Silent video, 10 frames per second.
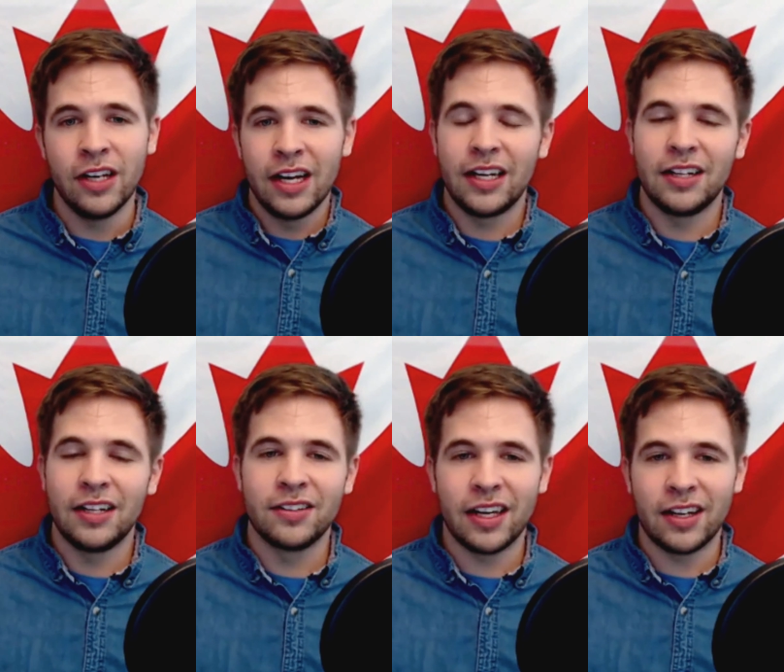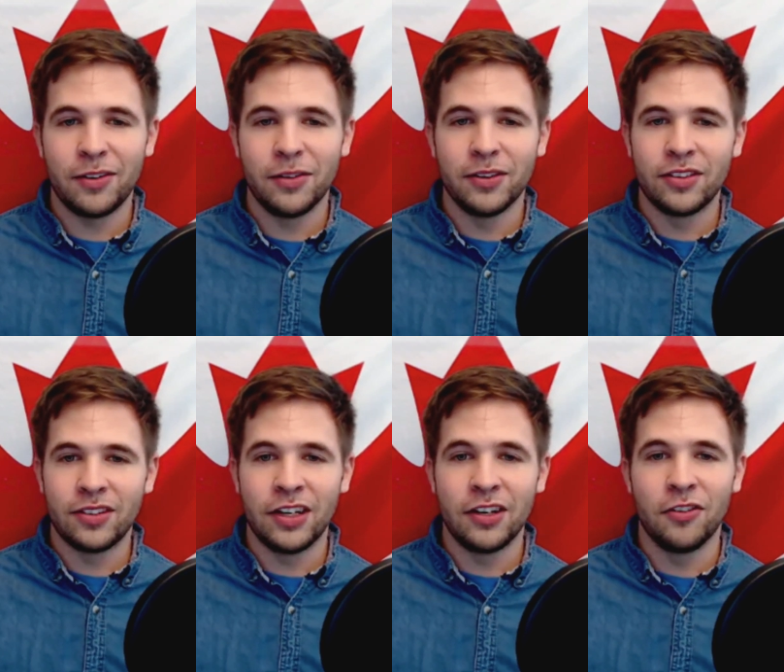it looked like, who
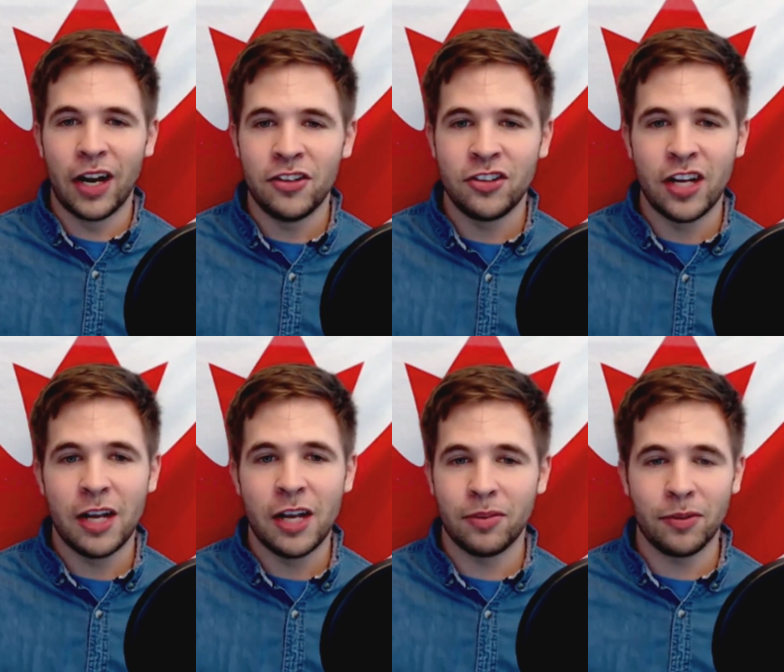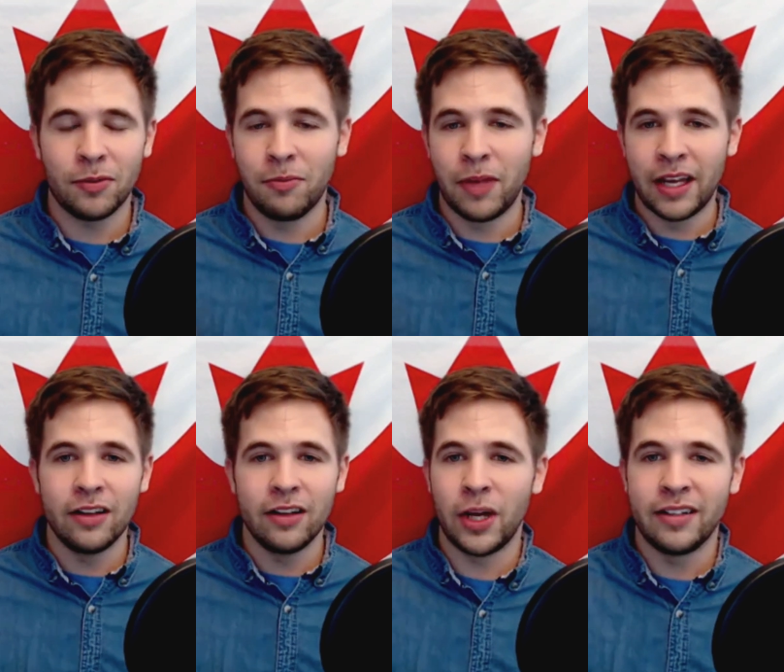was in great shape, making
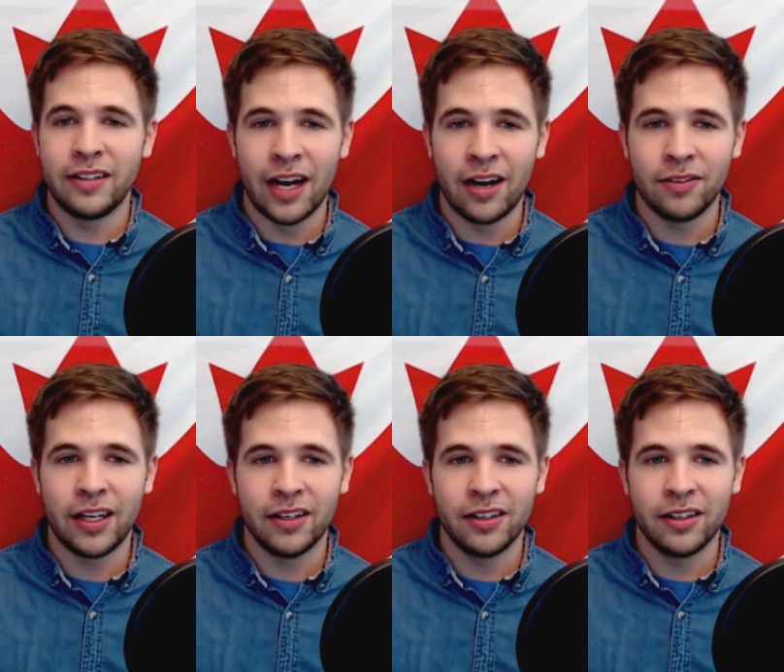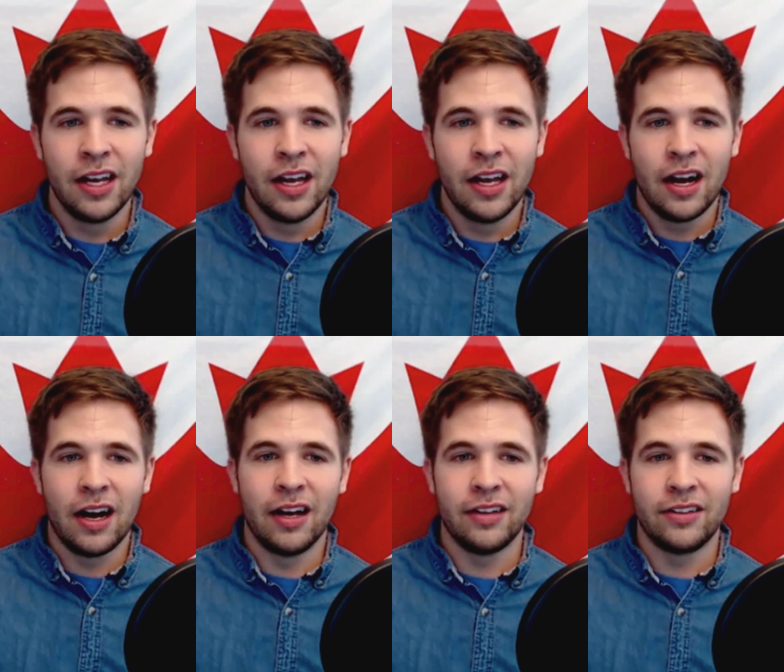his way down the hill.
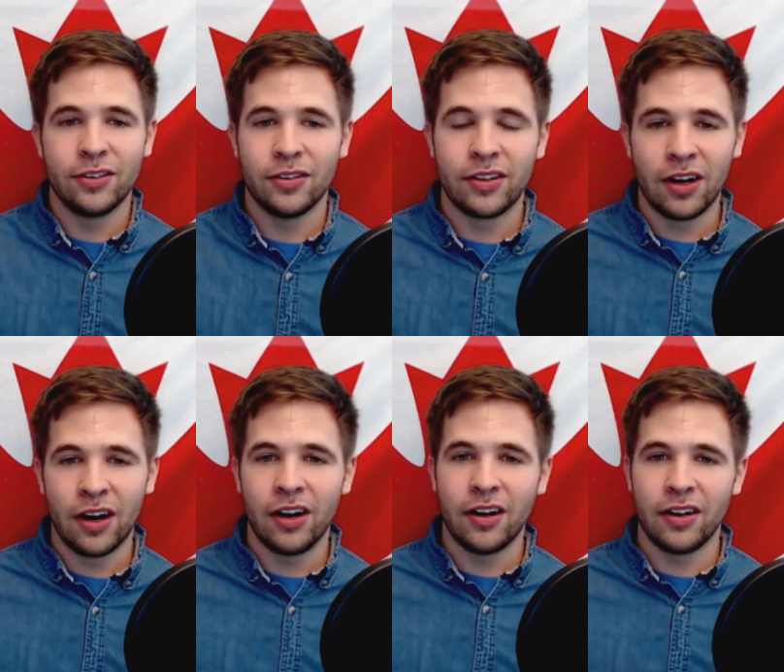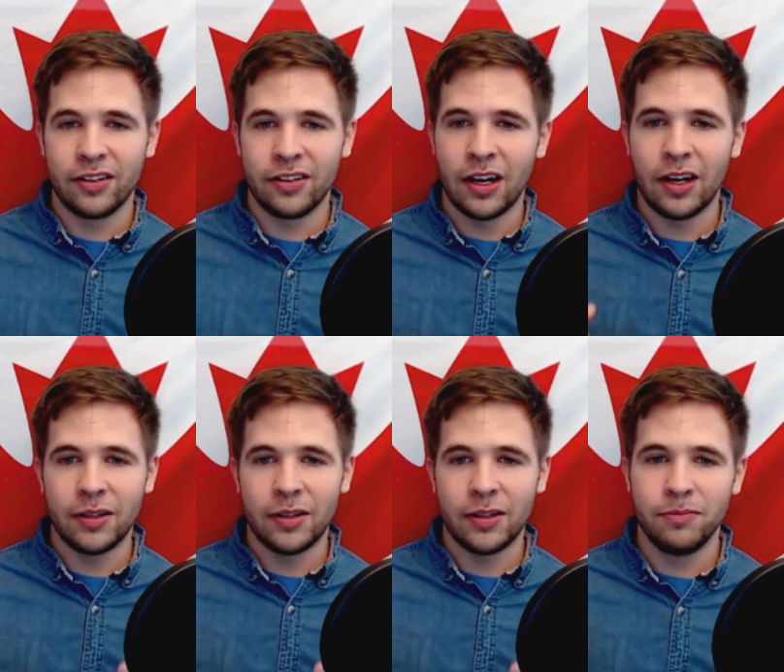So there
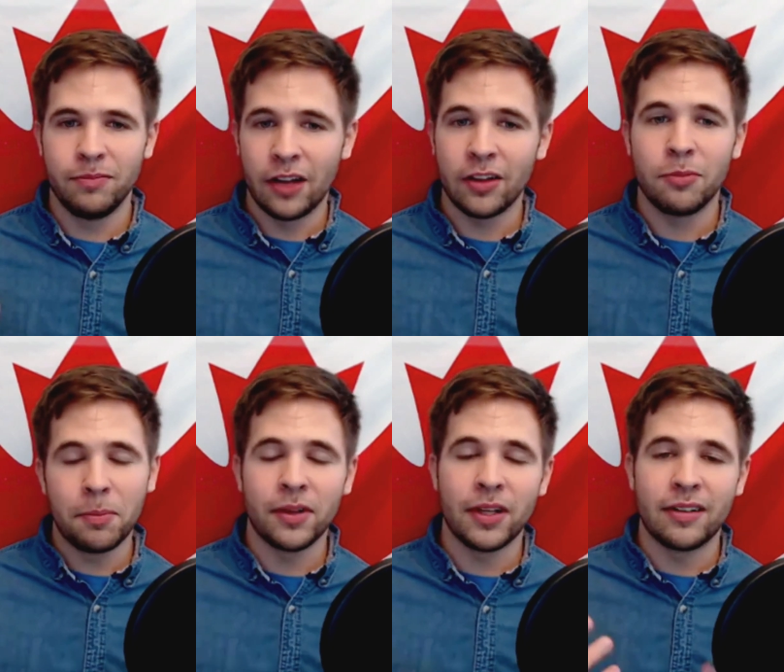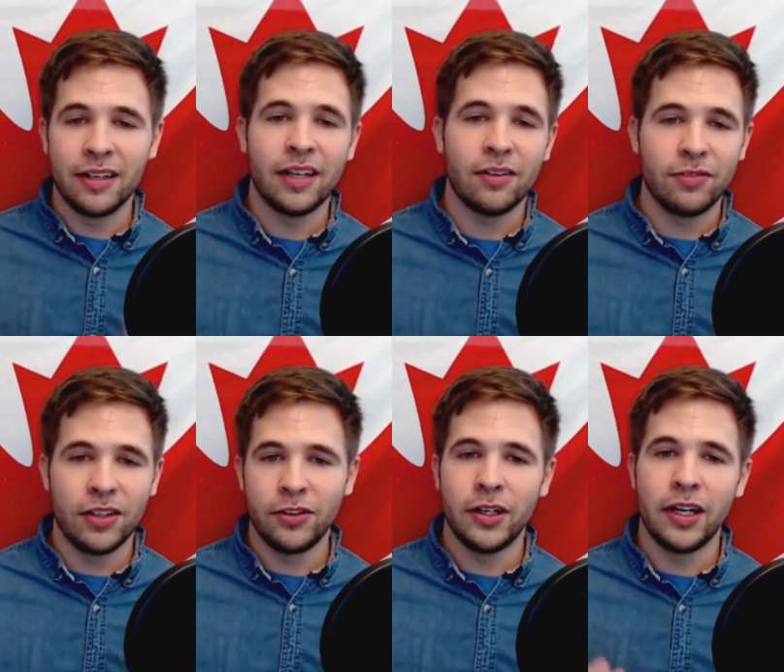are other people that can definitely
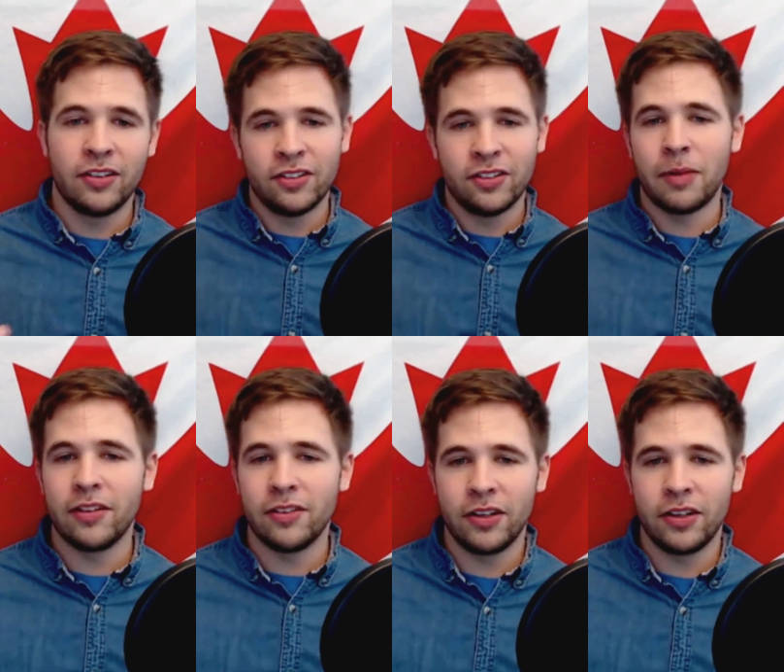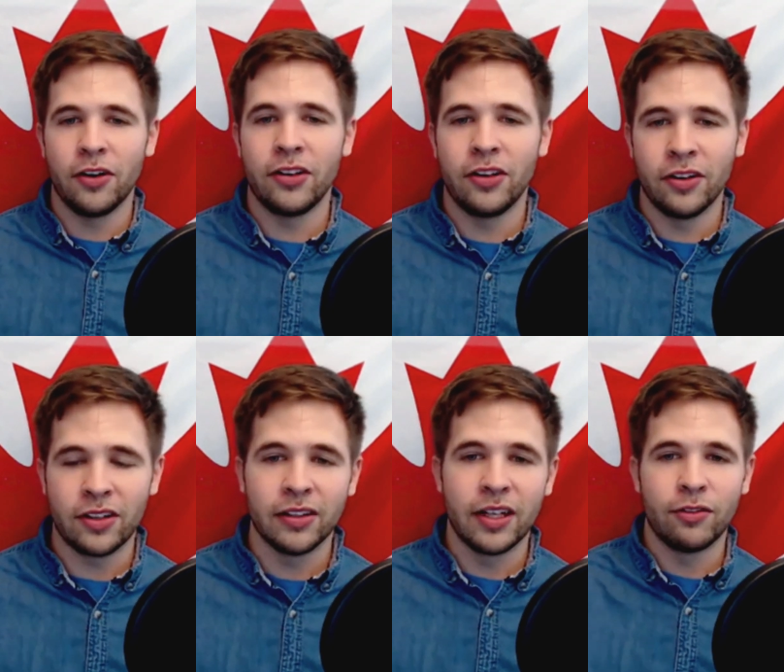do it. It just depends on your
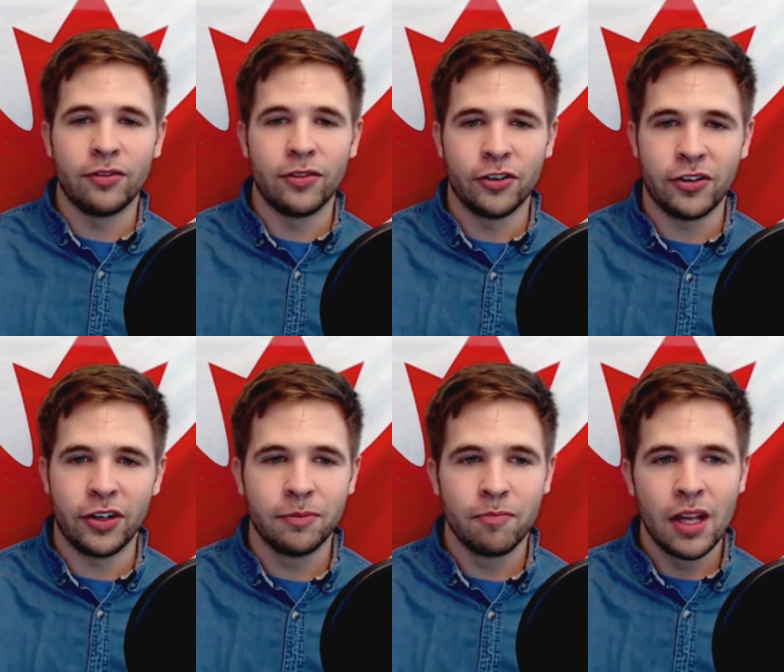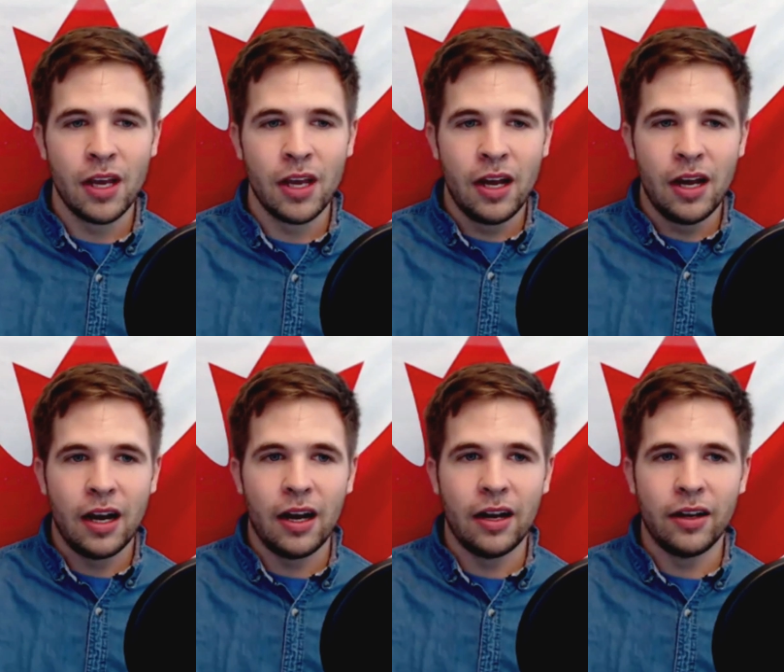skill level for sure.
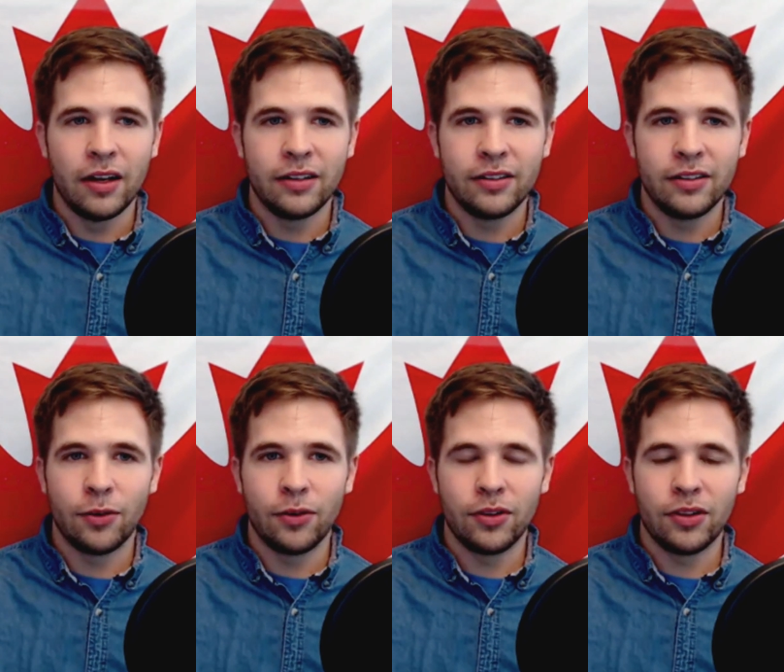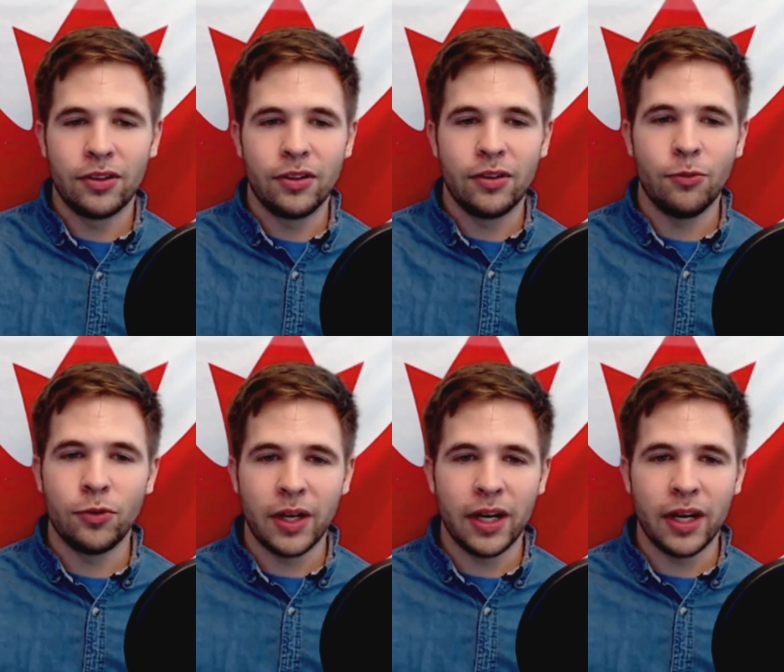So once
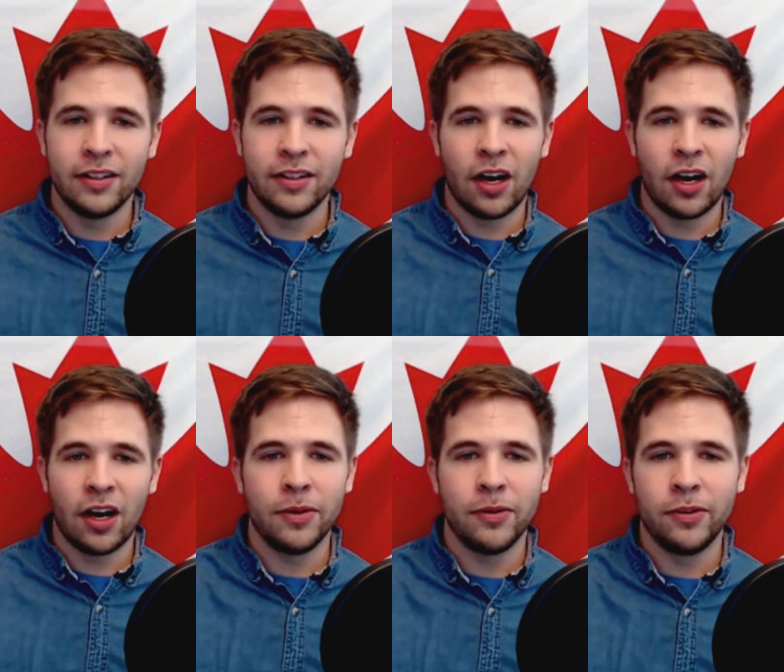we got to the top, it was